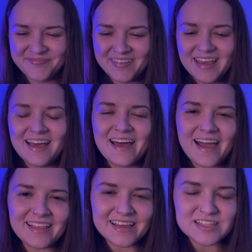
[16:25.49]

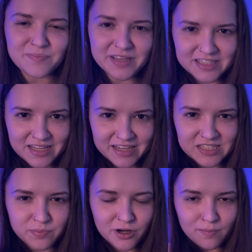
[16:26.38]
I like to be
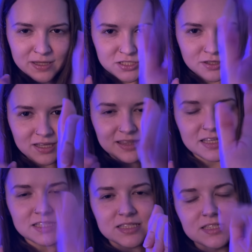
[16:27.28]
experimental in
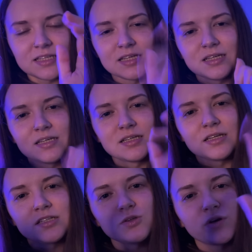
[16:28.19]
these
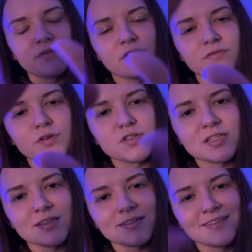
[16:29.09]
sort of
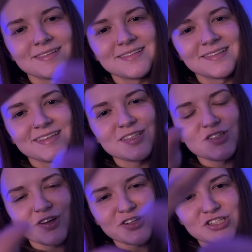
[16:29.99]
confusing
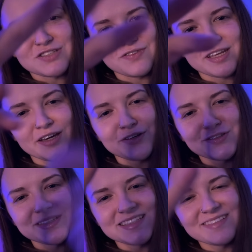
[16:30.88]
instructions
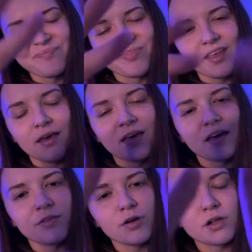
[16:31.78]
videos,
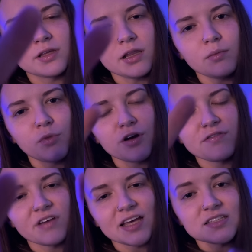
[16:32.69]
and they're a little more
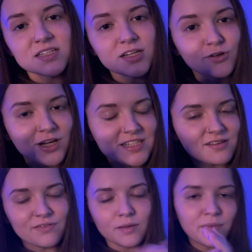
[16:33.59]
fast and aggressive
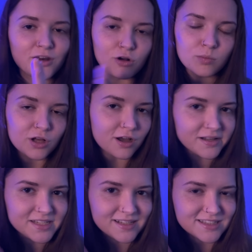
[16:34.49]
than my normal
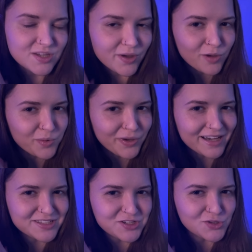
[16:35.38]
content, so I hope you
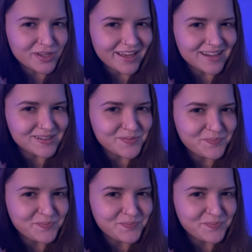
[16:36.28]
guys enjoy that.